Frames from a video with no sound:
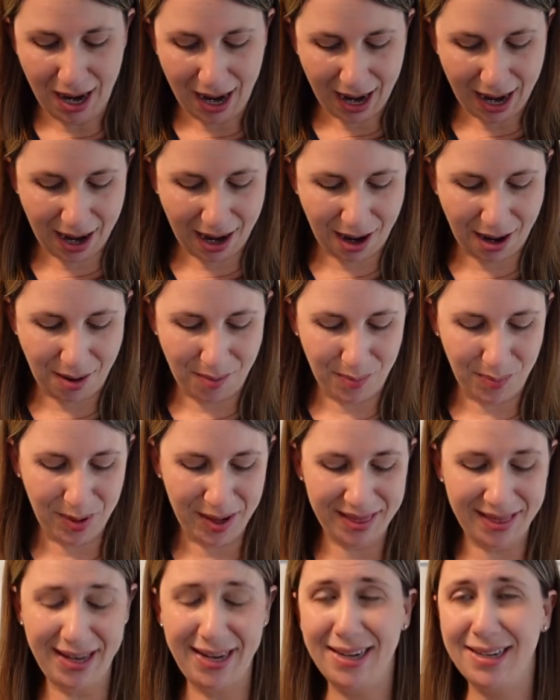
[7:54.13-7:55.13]

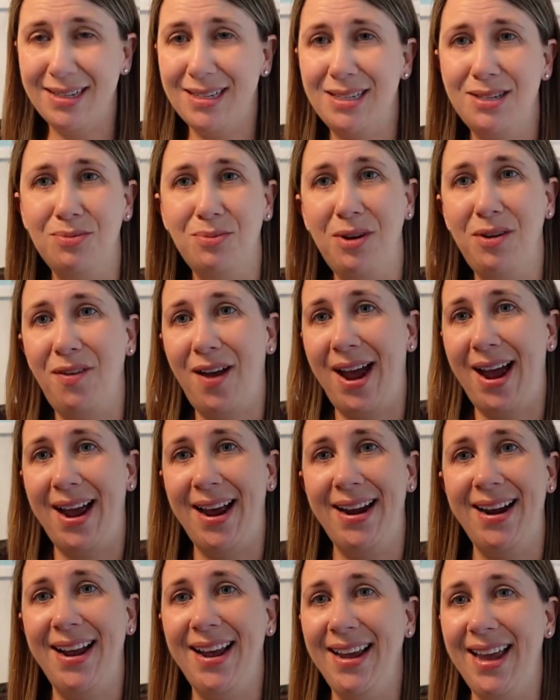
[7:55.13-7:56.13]
but these we've
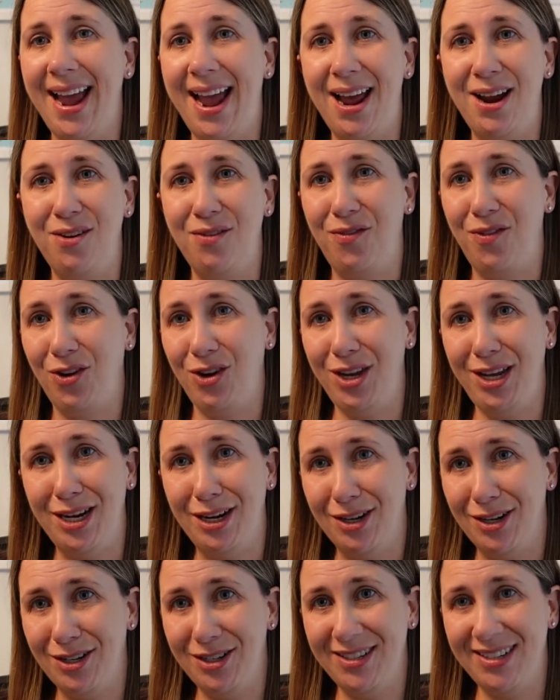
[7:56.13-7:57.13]
had again for
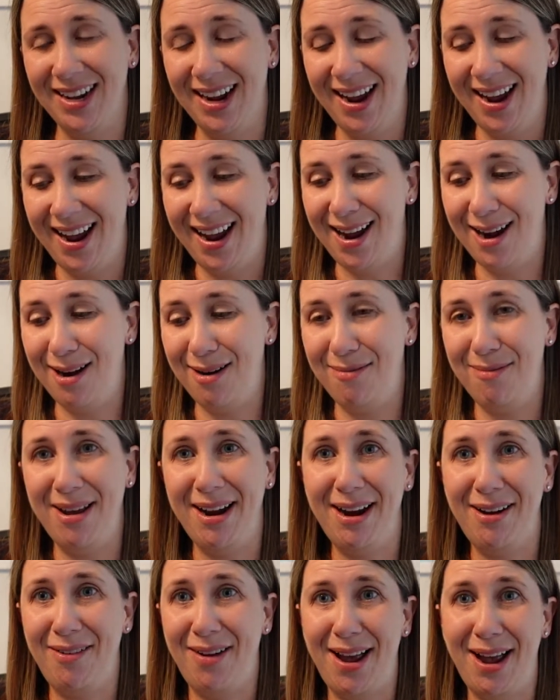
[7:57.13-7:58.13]
years and
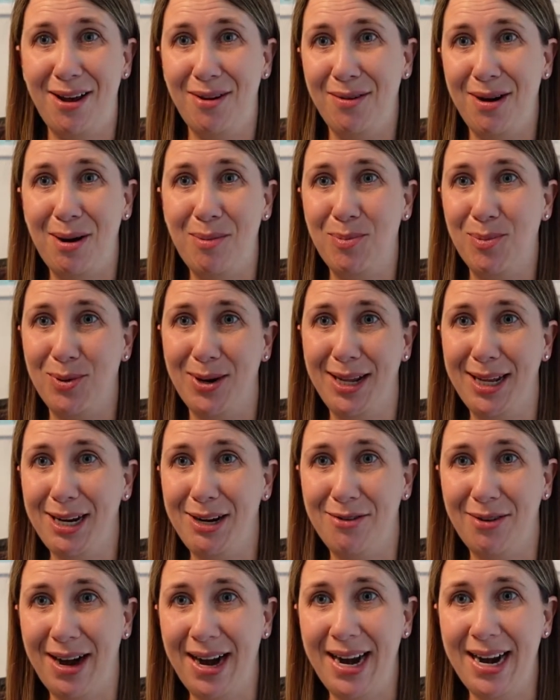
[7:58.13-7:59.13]
have held up really
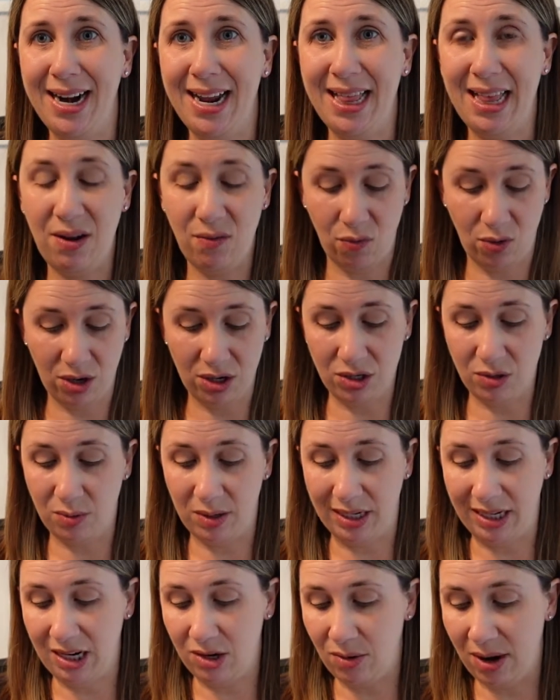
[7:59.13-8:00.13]
great, and they've worked
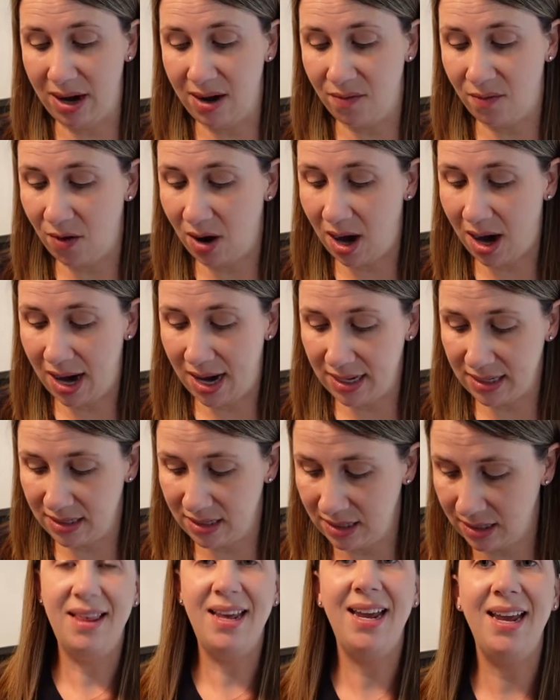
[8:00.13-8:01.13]
really great for
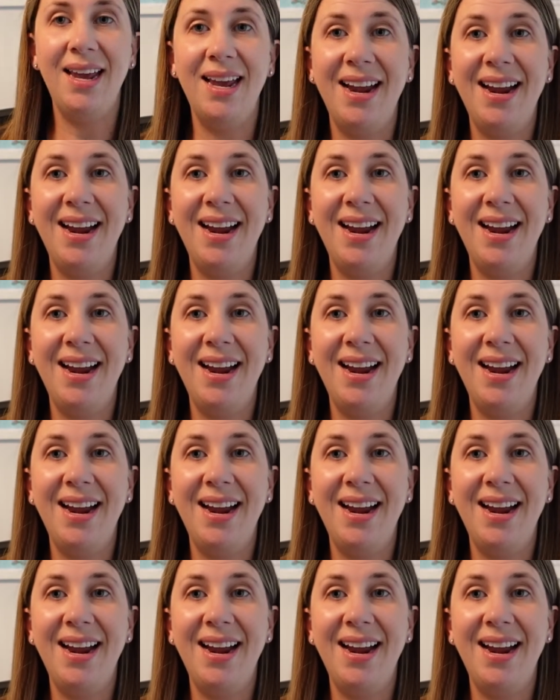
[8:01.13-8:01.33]
us. The